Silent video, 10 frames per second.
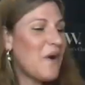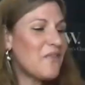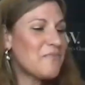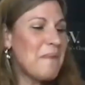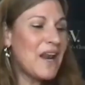
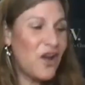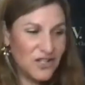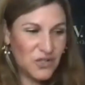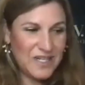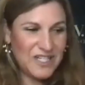My
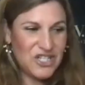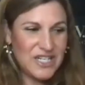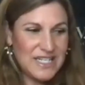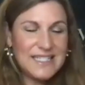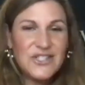last question
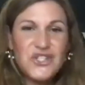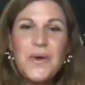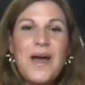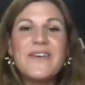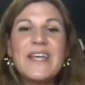is, do you
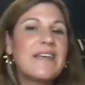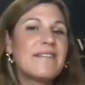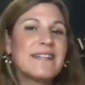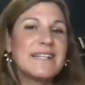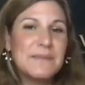have a
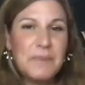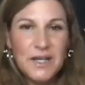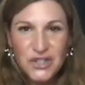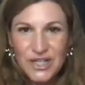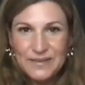guiltless
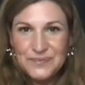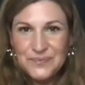pleasure?